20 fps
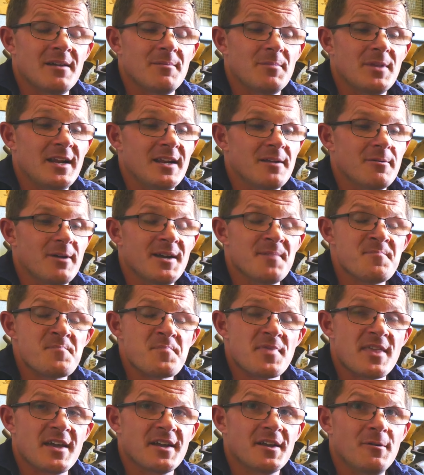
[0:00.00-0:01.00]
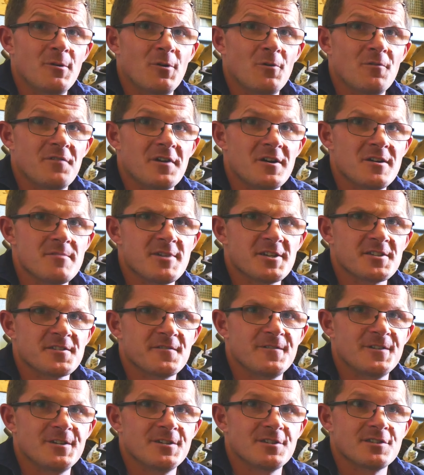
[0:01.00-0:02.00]
But anyway, thank you all very much
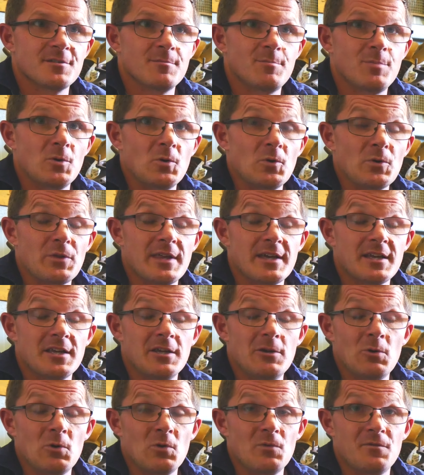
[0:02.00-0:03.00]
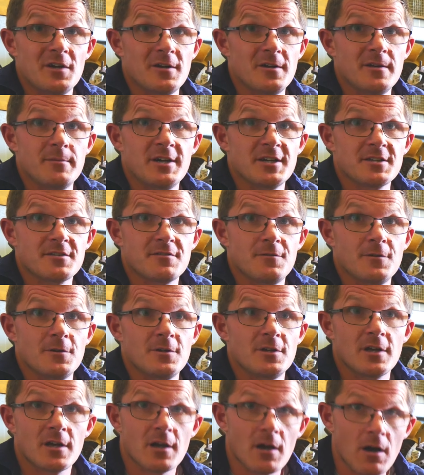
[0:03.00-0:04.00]
for your support. Thank you all very much for
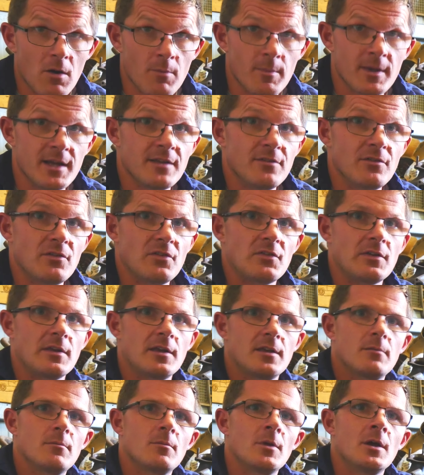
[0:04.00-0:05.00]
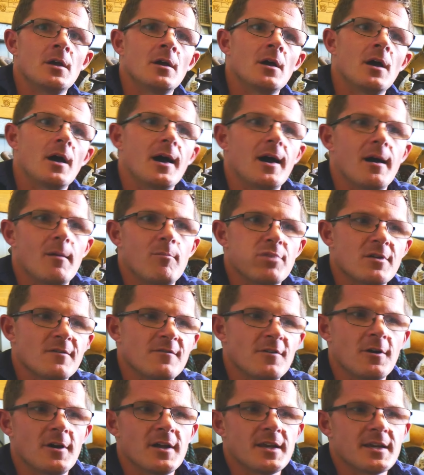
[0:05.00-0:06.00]
your comments and
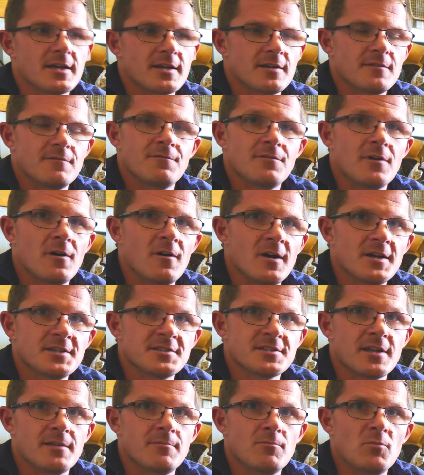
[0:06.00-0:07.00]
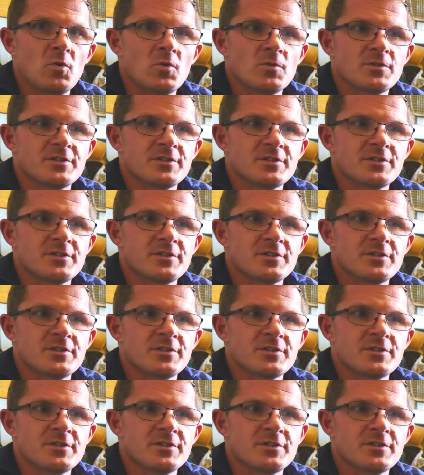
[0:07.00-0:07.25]
providing advice, and more